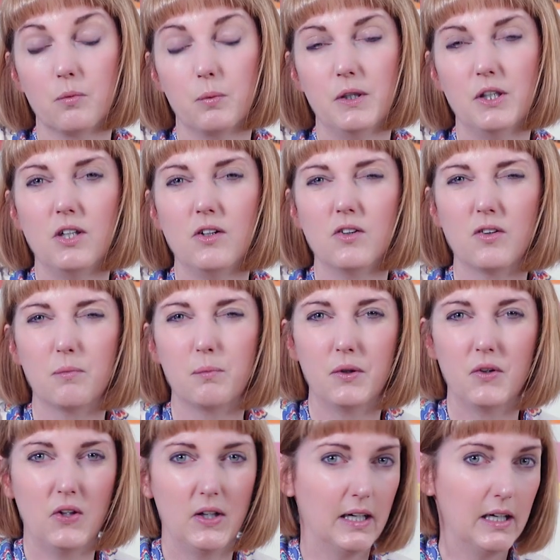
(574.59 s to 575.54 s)
which is
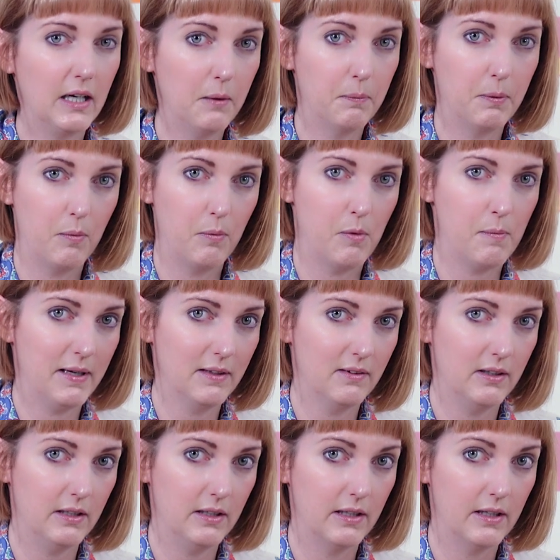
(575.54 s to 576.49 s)
particularly
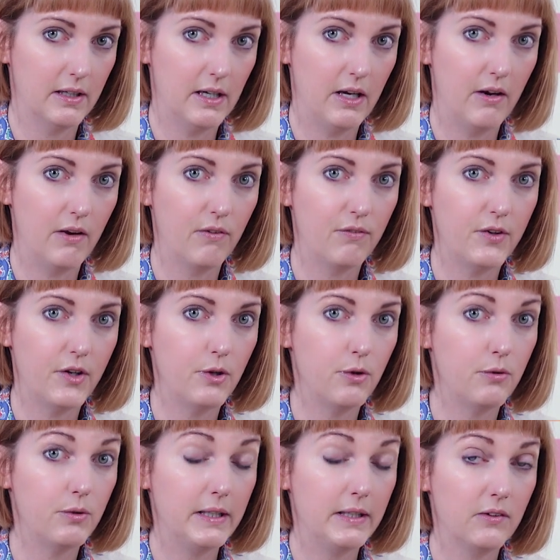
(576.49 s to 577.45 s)
problematic if
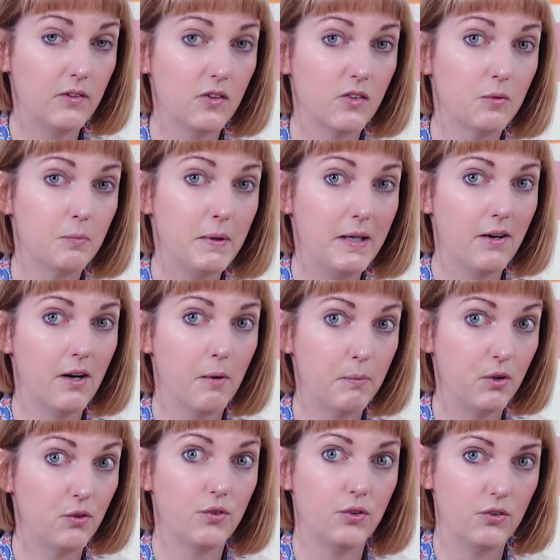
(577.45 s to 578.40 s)
you need to speed
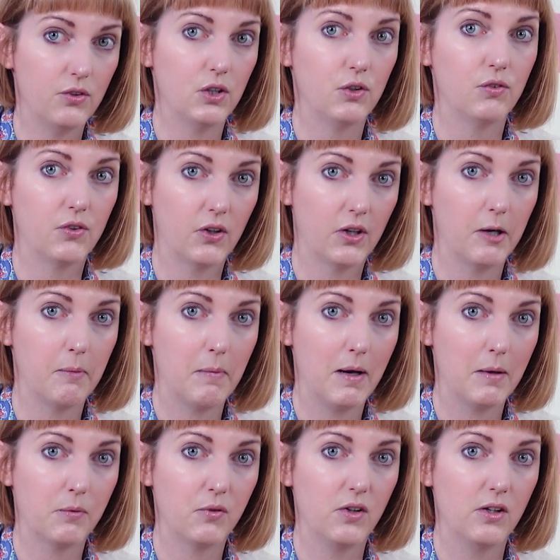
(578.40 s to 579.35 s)
up your footage for time
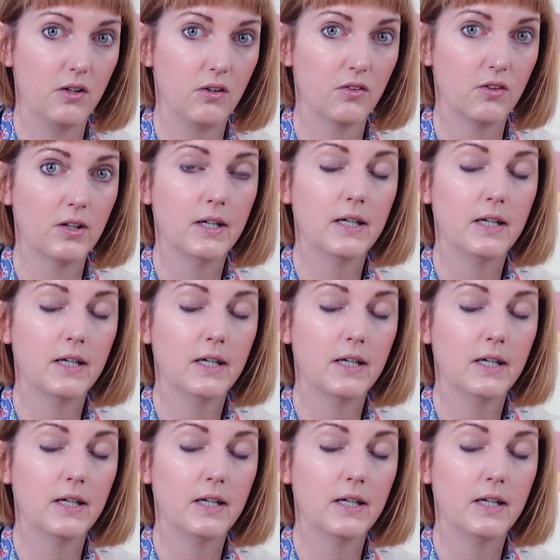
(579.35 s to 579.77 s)
lapses.